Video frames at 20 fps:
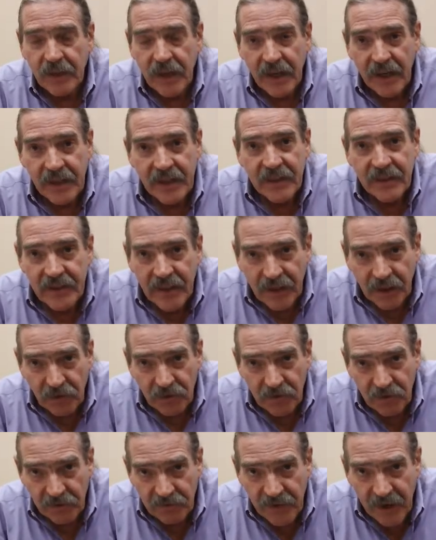
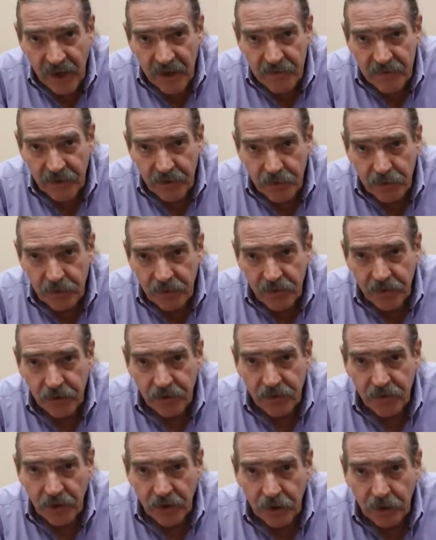8,500
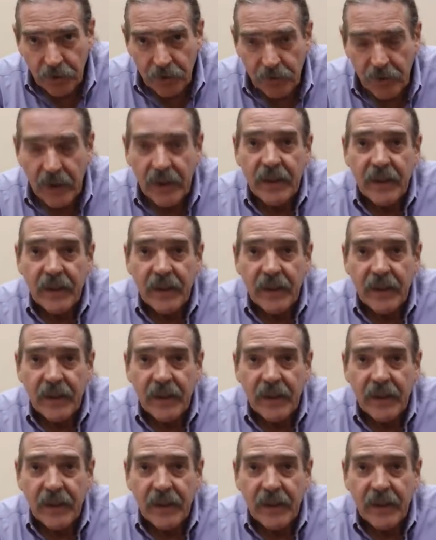years old,